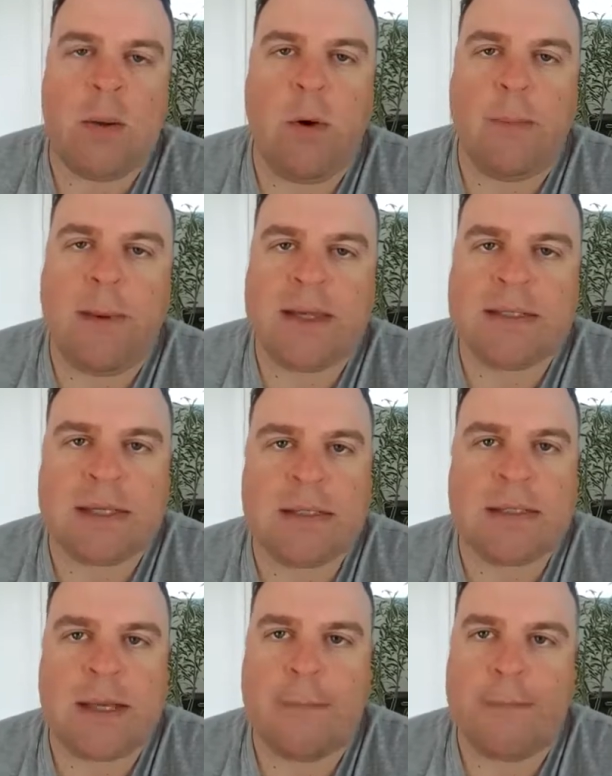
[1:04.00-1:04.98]
what makes
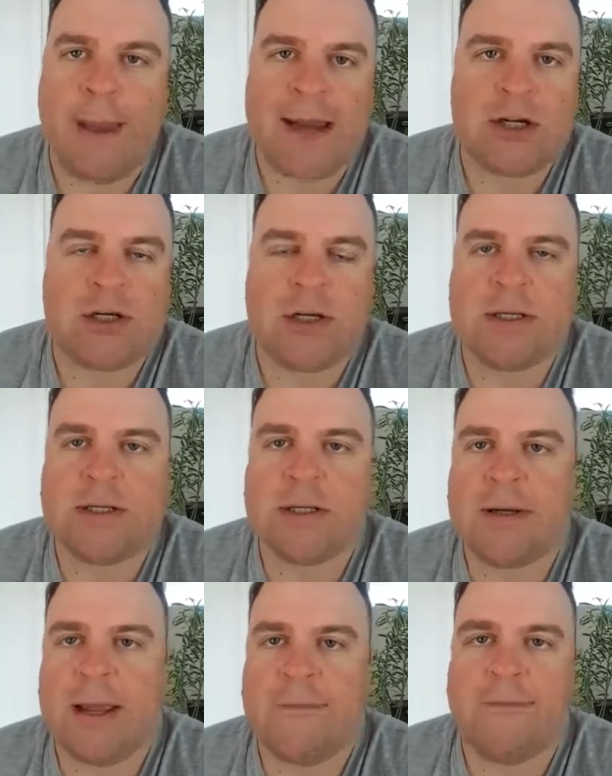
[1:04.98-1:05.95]
us passionate
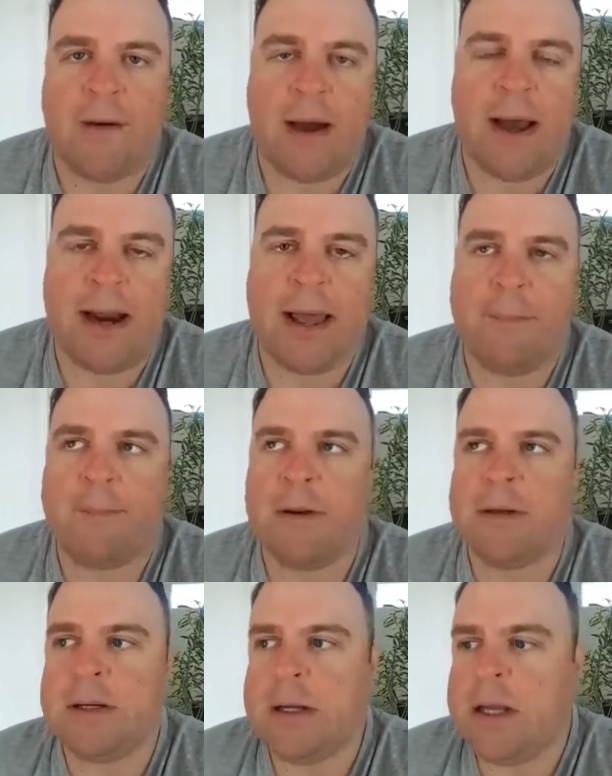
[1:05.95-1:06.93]
and fired up
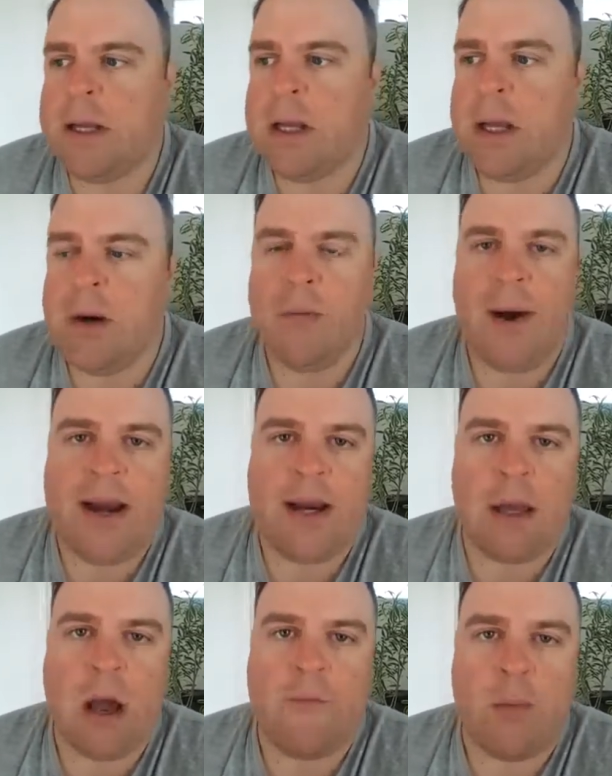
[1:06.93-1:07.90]
and ready
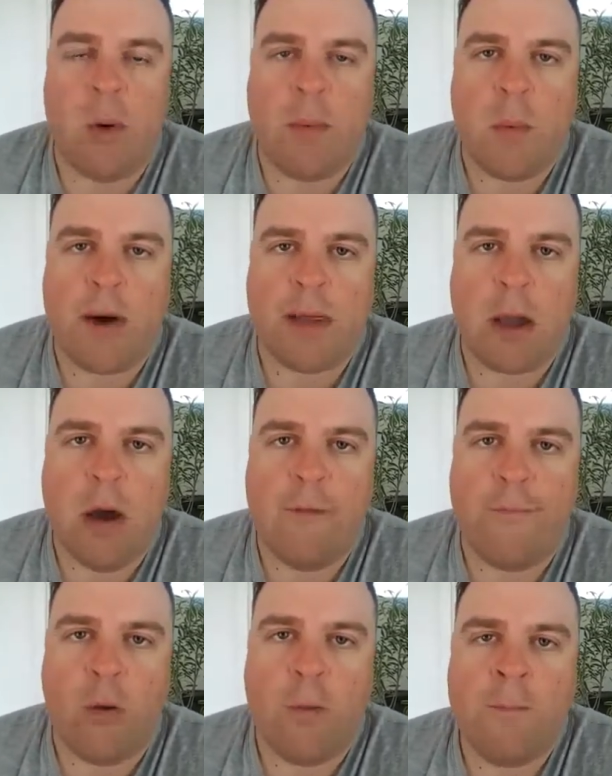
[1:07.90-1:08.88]
to go for what we want to go
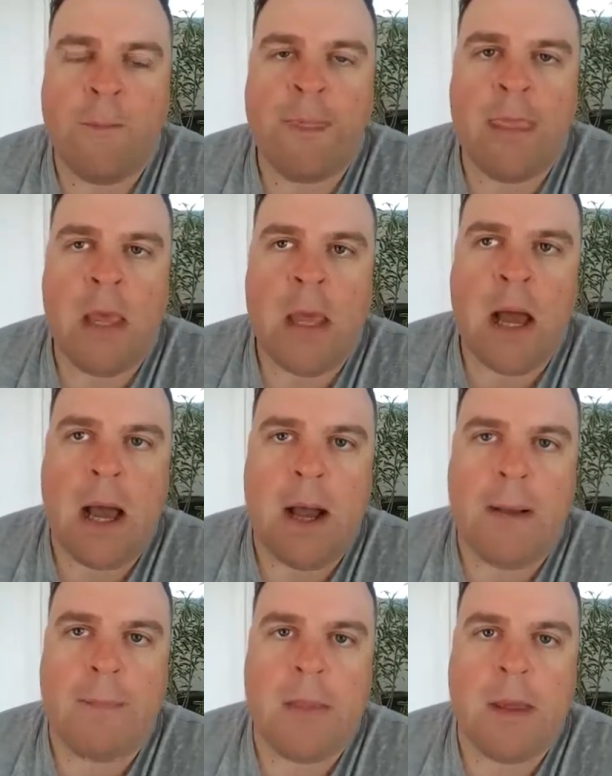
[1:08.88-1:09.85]
for.
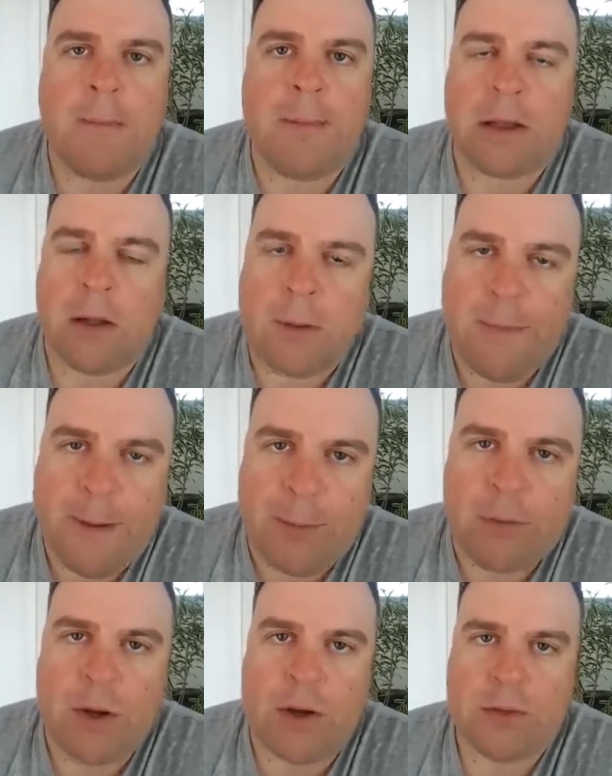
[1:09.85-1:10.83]
But a lot of
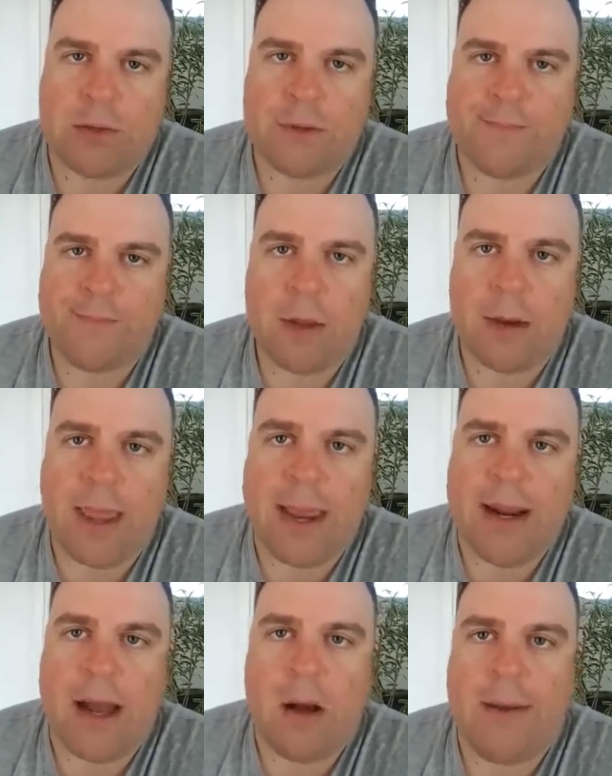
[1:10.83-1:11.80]
people don't.
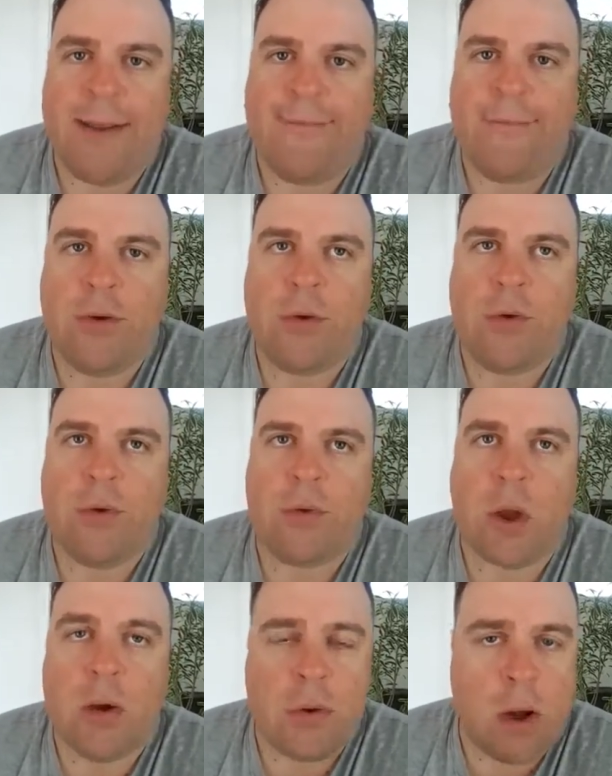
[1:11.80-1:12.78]
Okay. Now, if you
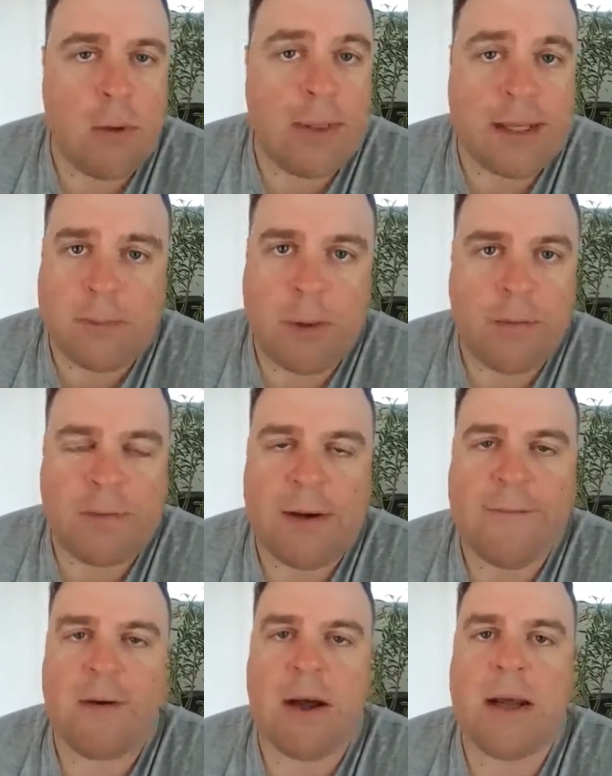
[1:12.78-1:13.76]
don't know, that's
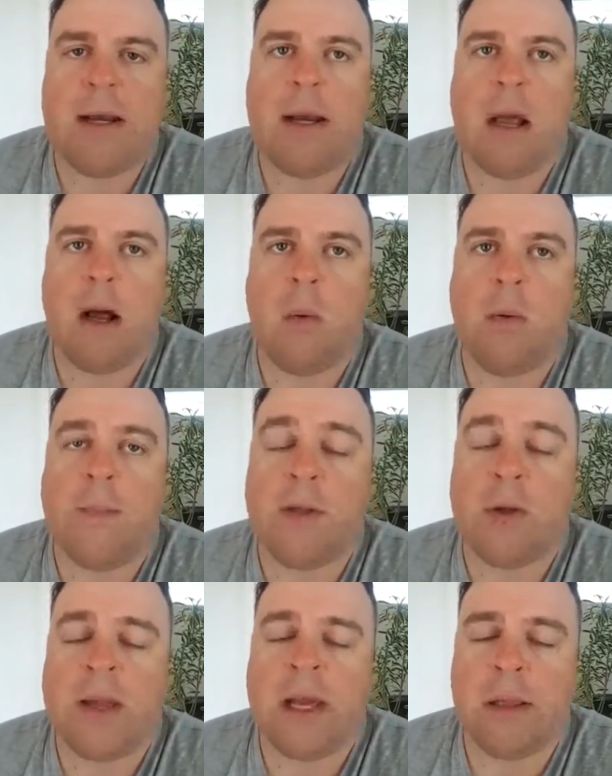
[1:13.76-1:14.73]
perfectly fine. We'll be
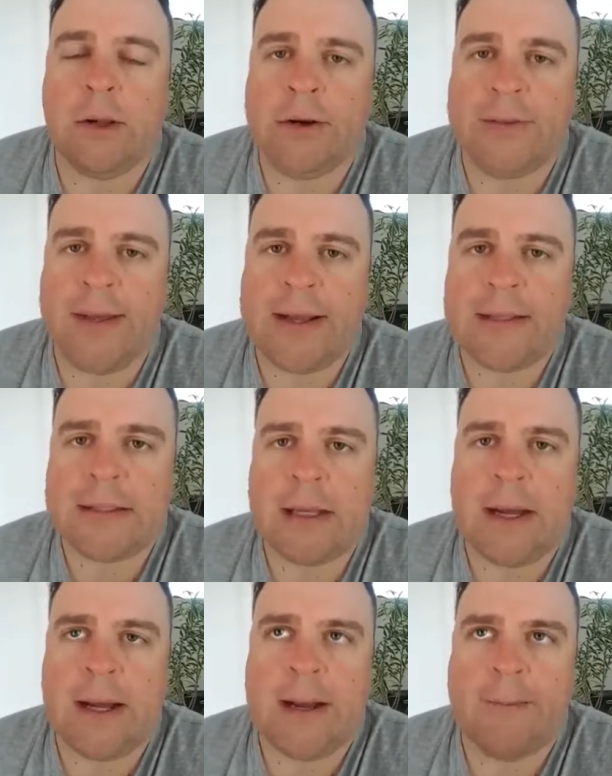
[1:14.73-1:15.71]
doing a lot of that.
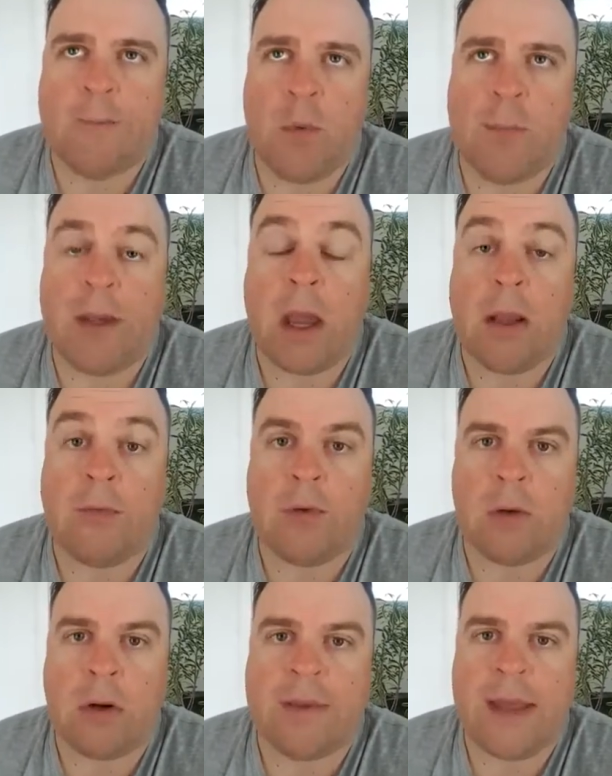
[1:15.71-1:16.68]
We'll be going
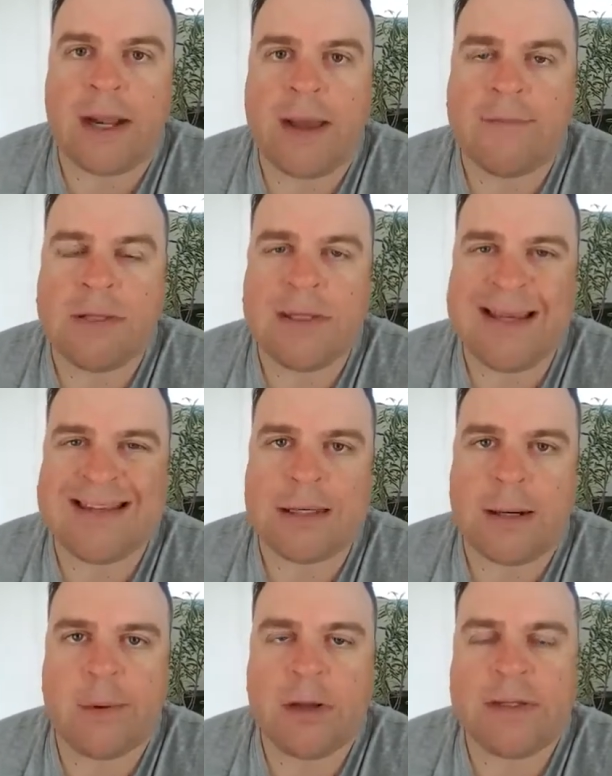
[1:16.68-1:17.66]
through a lot of that. I have a test
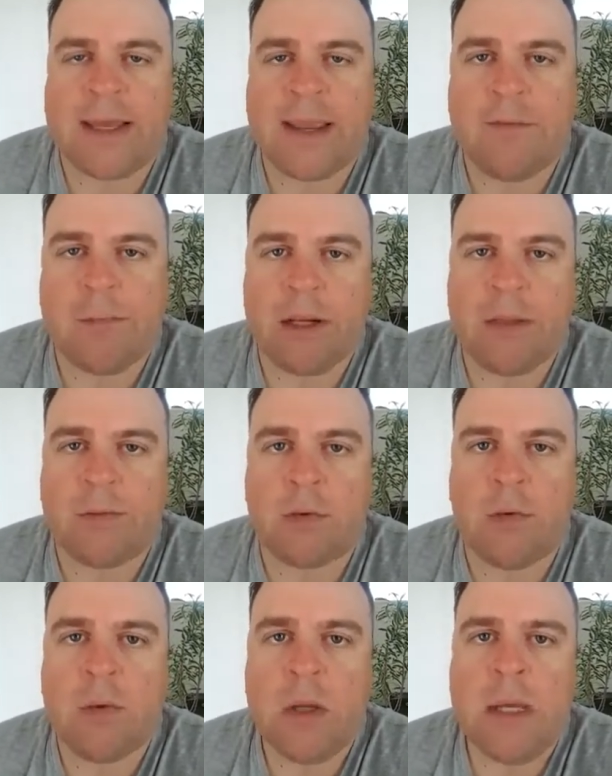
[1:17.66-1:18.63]
that I'm going to take everybody
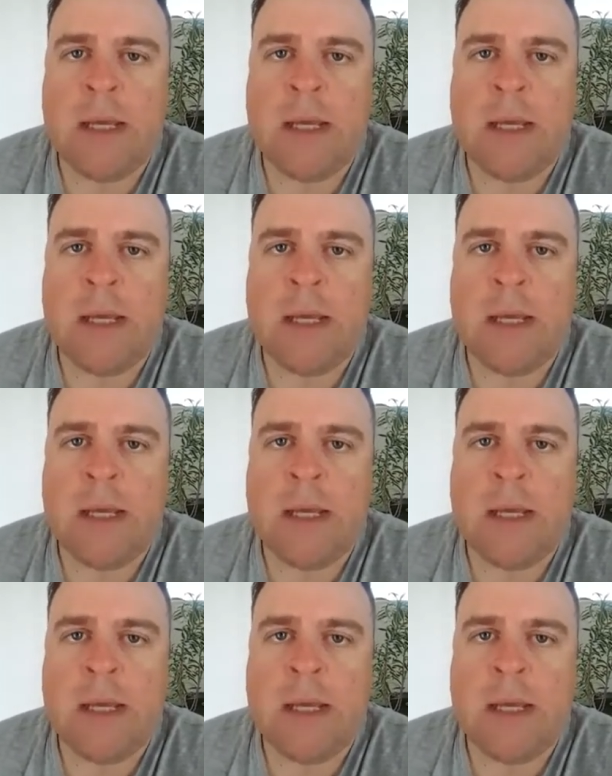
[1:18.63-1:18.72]
through.